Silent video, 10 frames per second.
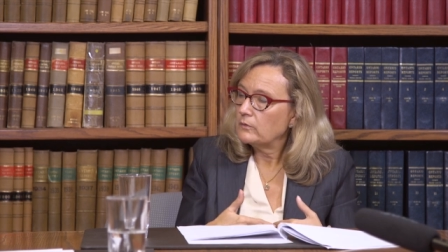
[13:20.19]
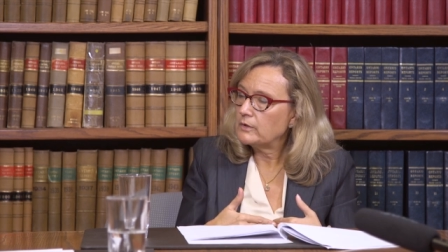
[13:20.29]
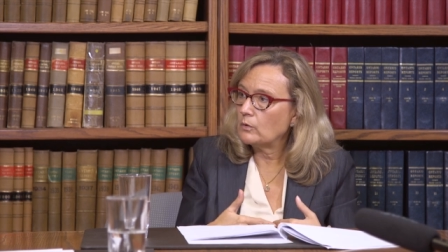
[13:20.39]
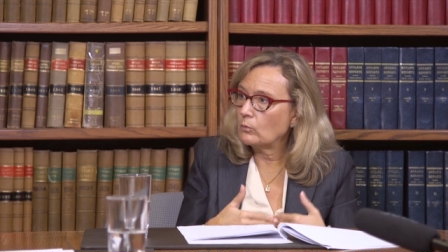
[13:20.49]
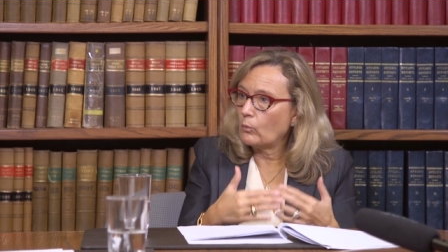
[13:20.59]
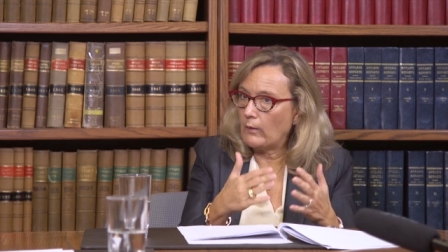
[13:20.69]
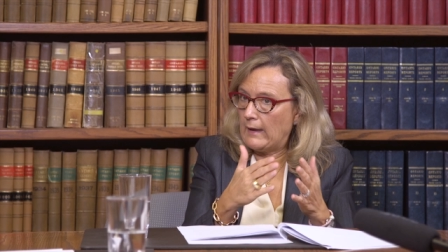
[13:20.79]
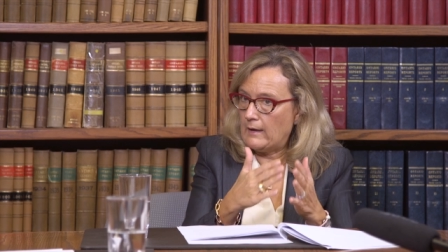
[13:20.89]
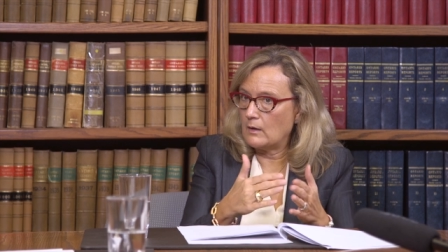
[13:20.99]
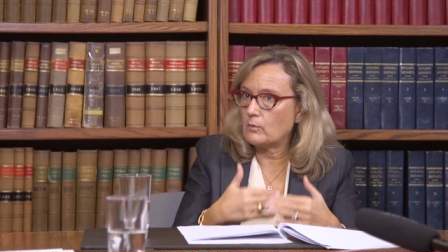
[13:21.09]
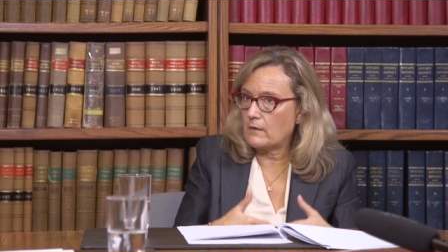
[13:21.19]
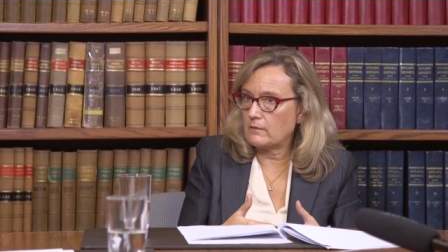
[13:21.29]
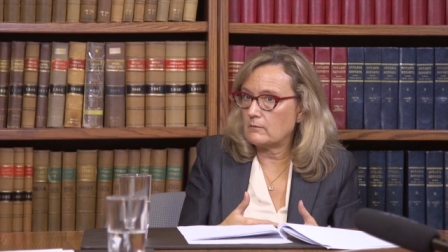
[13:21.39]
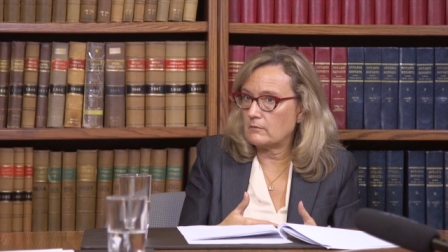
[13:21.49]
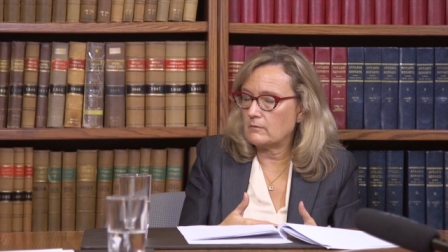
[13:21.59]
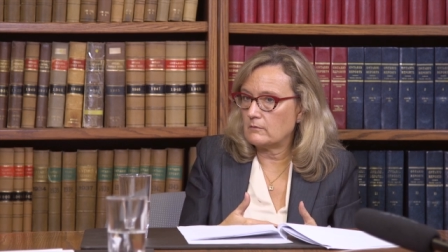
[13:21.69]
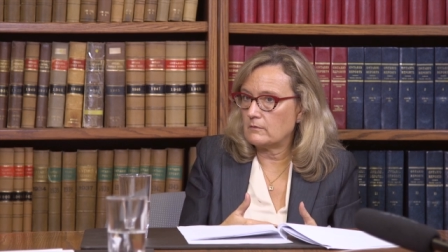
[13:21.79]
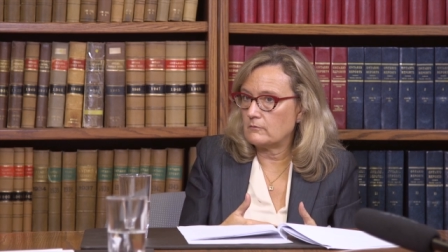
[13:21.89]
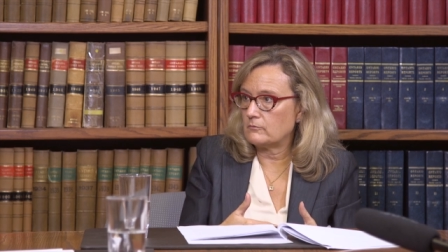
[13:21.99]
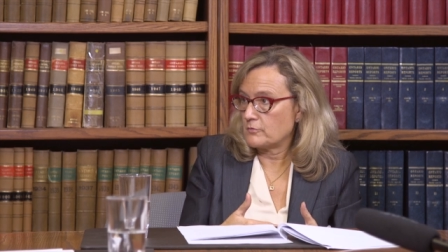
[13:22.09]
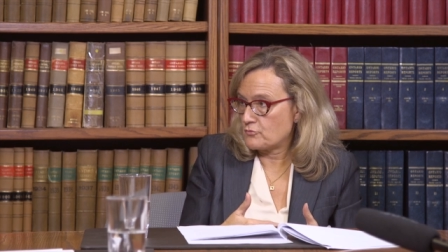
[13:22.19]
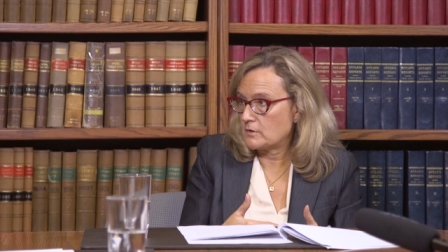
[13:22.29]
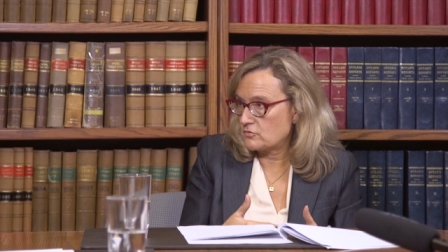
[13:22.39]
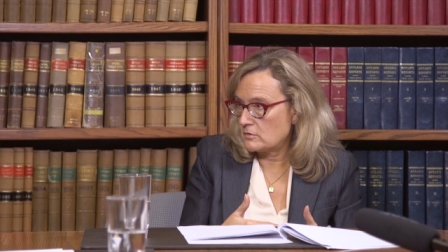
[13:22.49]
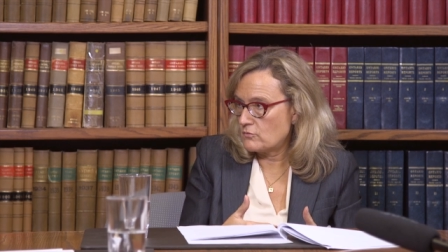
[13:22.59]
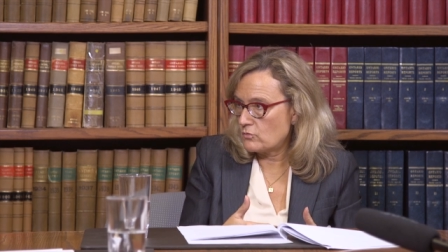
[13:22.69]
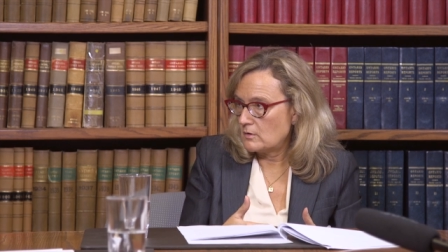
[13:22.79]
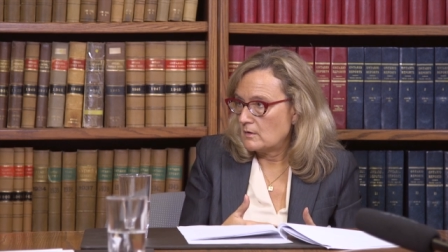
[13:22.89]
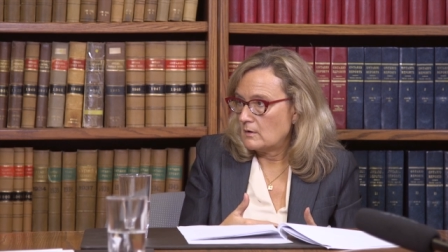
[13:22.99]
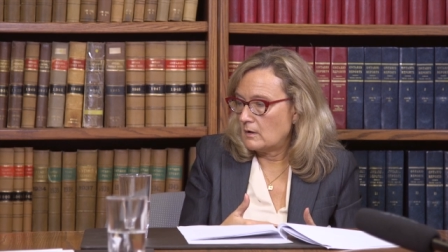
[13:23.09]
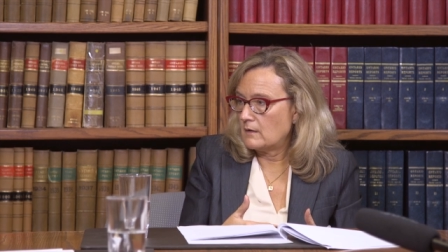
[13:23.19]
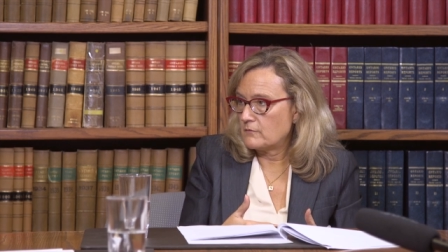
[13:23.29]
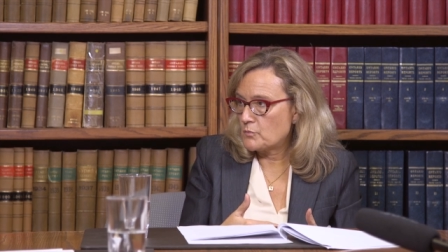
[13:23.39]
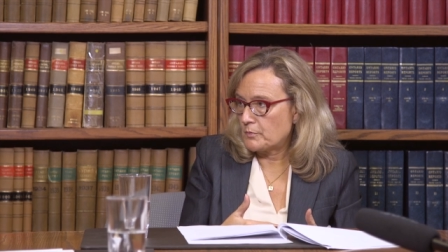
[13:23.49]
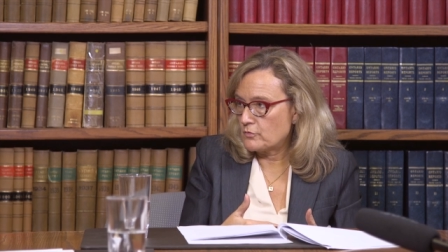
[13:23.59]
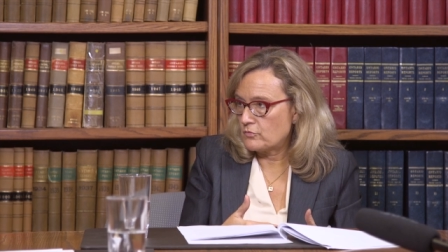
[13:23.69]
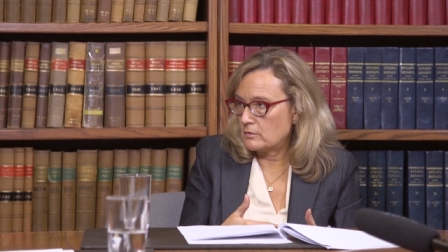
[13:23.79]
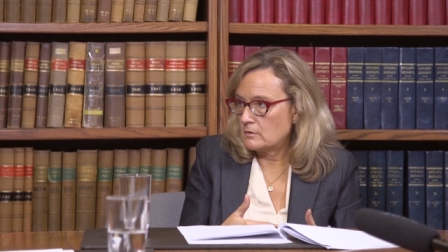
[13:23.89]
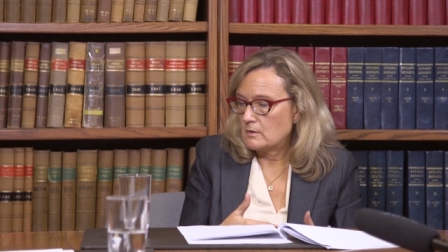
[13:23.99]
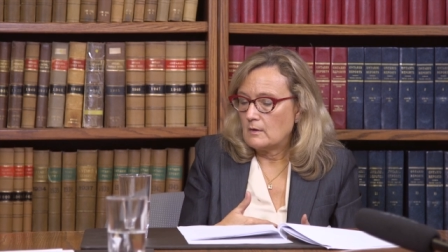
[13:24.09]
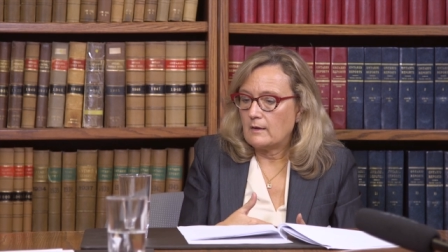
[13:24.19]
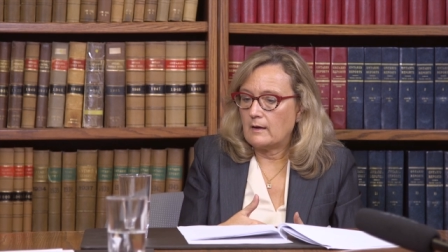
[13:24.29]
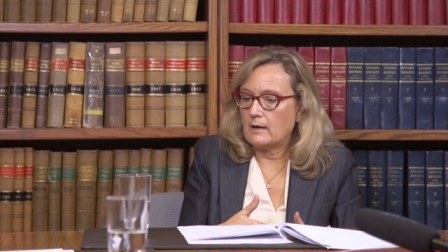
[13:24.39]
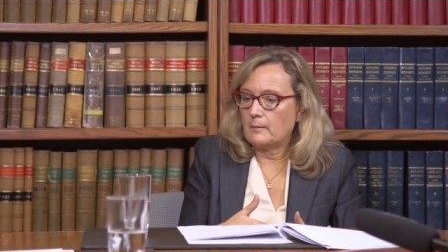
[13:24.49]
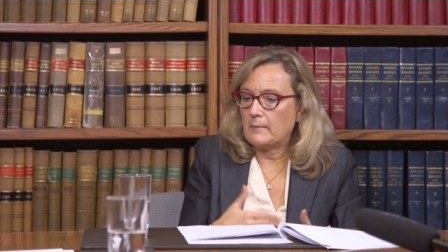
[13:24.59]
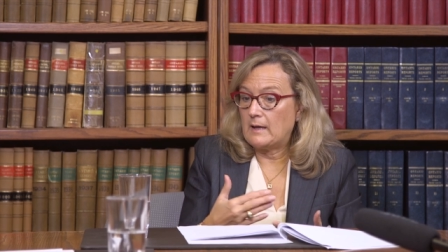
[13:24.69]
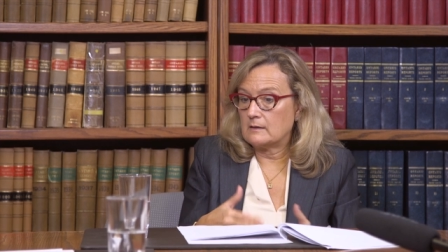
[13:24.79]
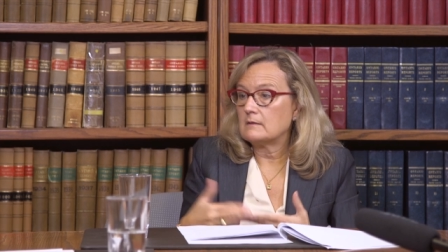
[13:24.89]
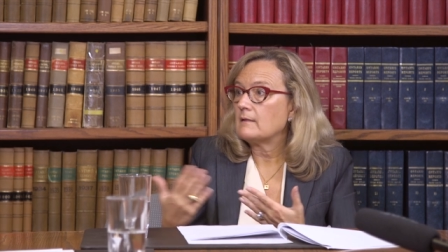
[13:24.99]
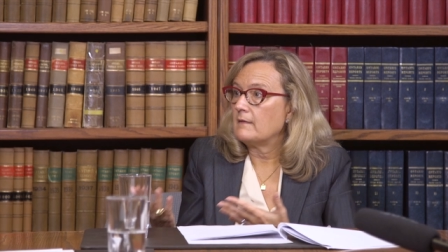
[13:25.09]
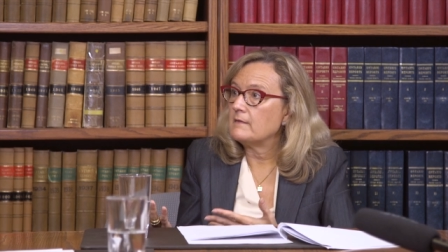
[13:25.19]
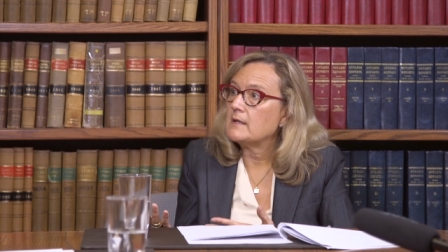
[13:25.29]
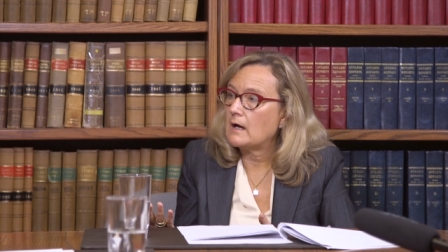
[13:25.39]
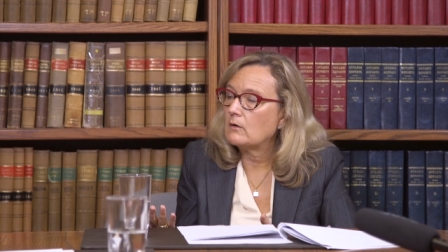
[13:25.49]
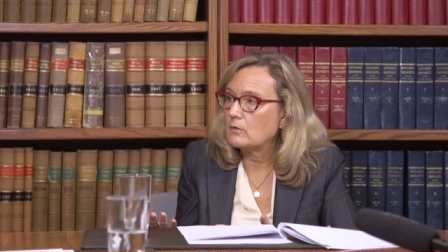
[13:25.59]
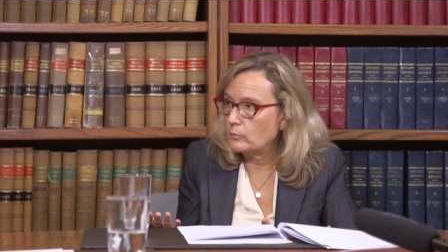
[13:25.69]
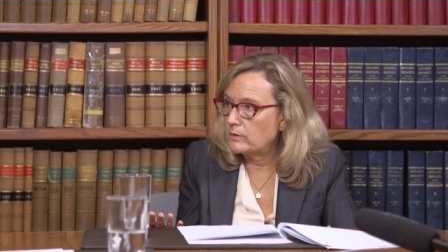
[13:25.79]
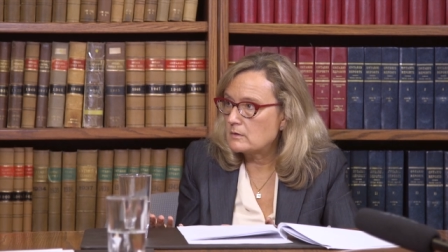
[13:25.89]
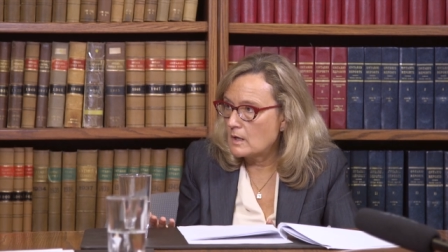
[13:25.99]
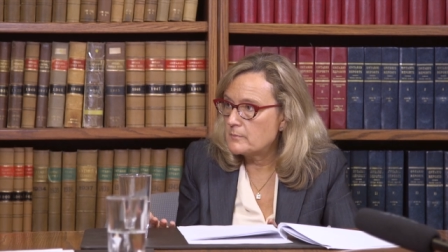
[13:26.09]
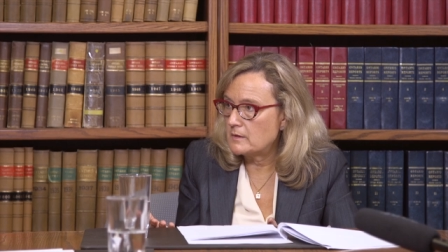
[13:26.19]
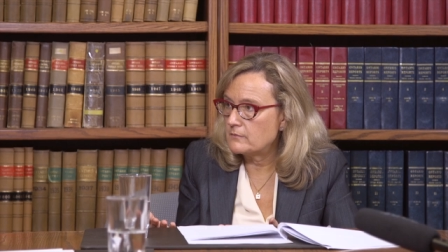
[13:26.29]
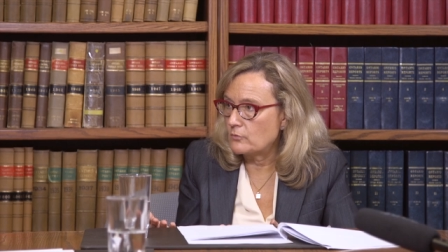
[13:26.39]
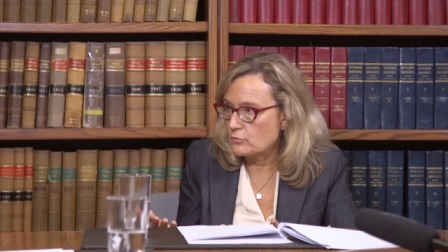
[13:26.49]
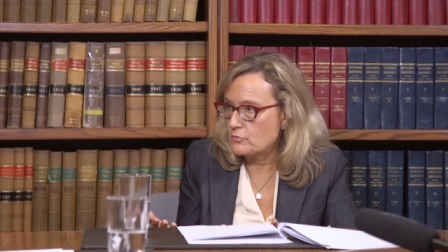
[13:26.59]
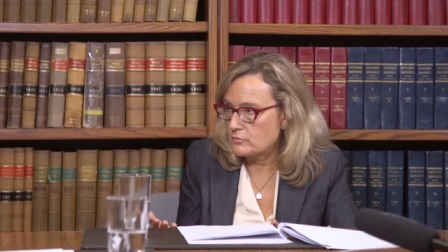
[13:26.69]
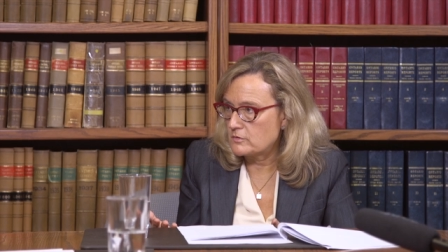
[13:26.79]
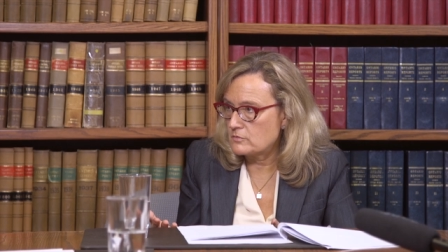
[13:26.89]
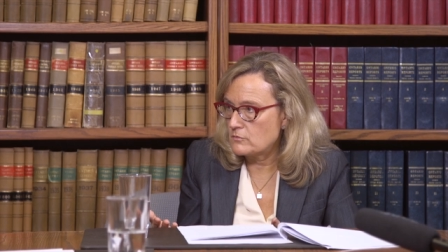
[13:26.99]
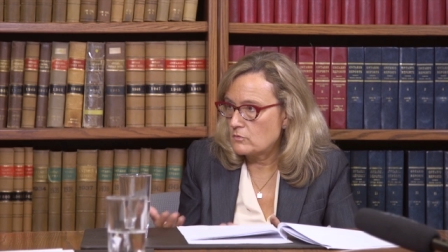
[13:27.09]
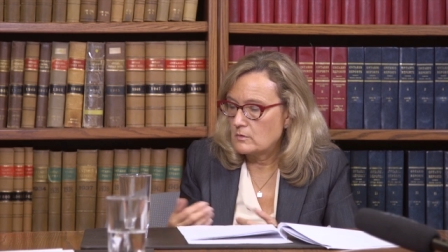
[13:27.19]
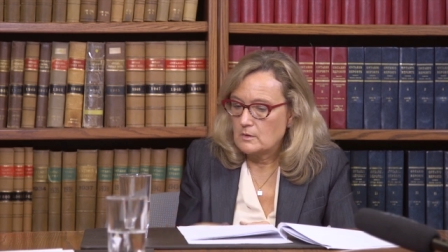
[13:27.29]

you know, a what are the the, the restrictions on this person, um, and and then how can we accommodate those restrictions."